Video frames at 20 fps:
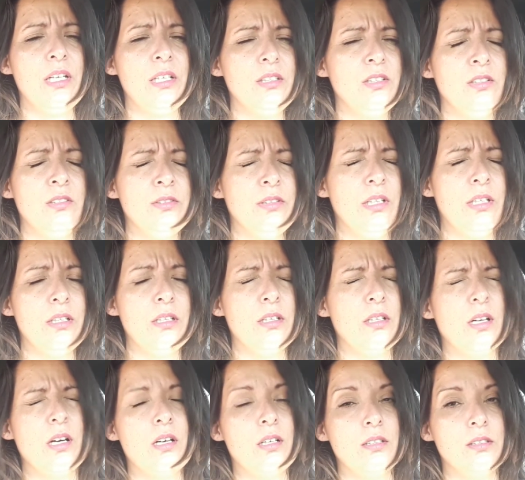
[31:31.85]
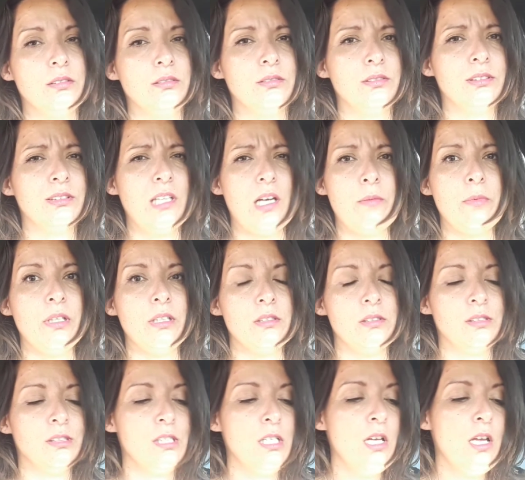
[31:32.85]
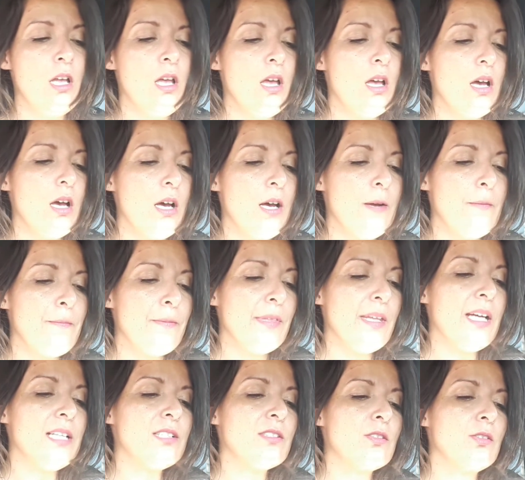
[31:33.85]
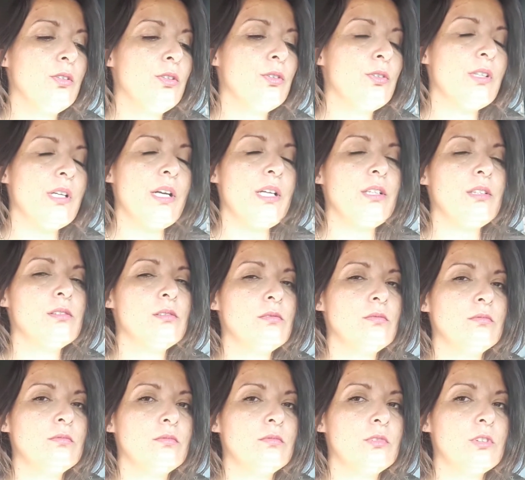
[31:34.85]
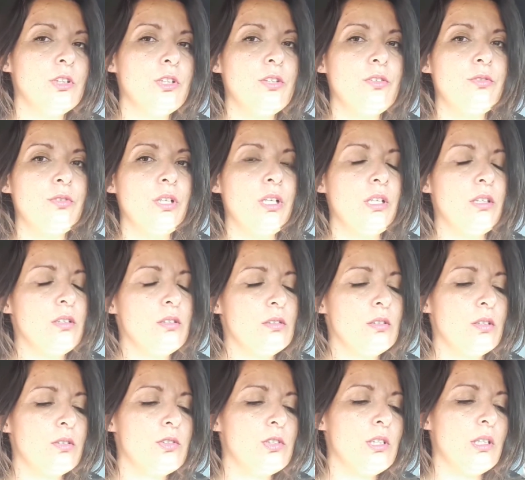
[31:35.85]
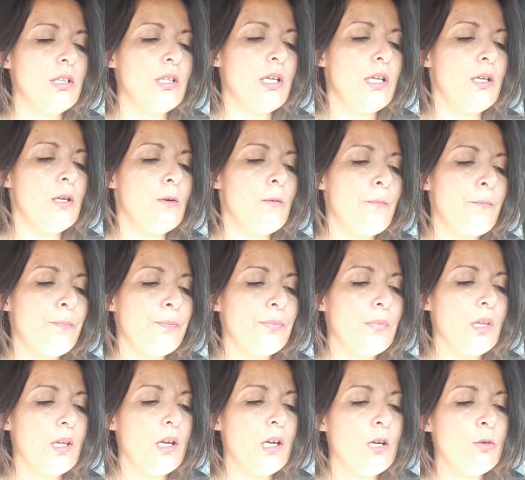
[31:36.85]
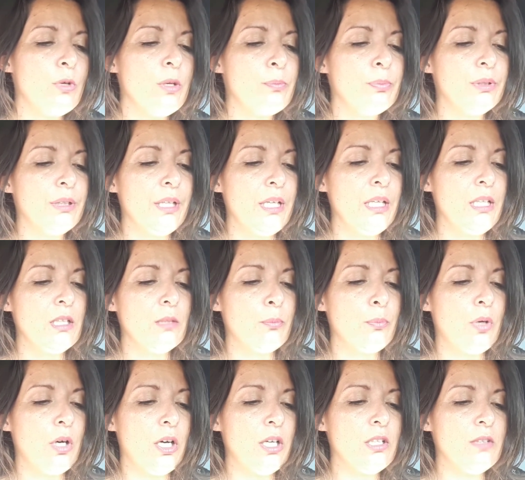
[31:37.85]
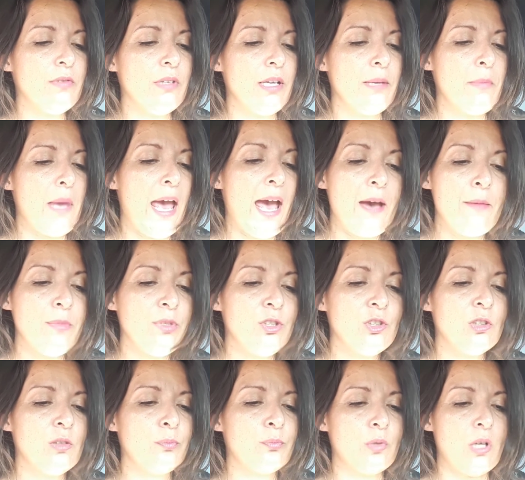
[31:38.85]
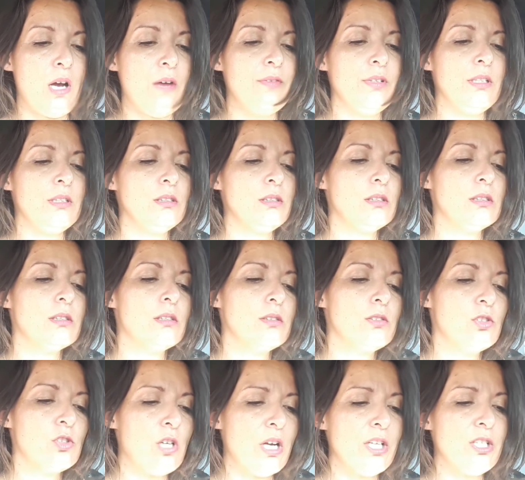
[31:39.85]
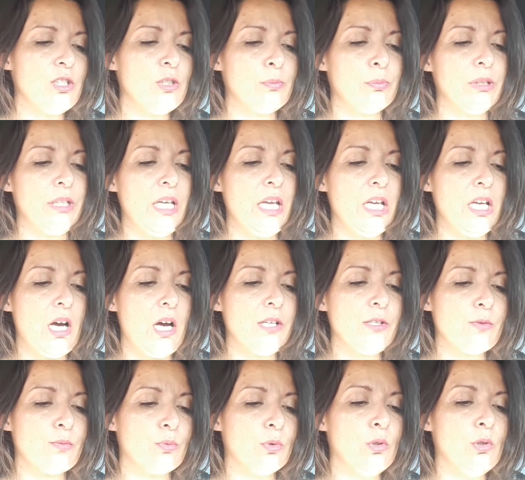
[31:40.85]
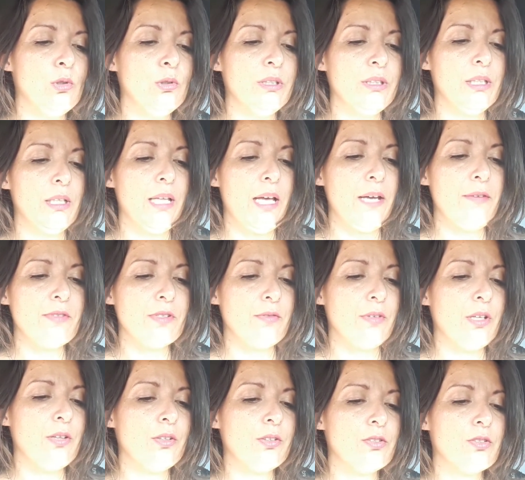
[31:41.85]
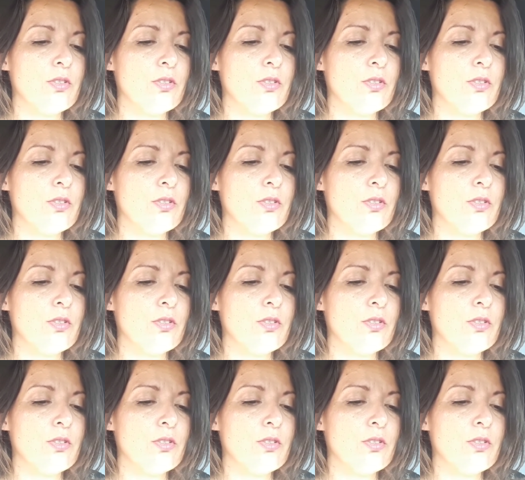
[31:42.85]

You don't get it at all. Stop it. That's Luke 9:33. Go check that out. Are we playing the part of an amateur providence, trying to play God's role in the lives of others?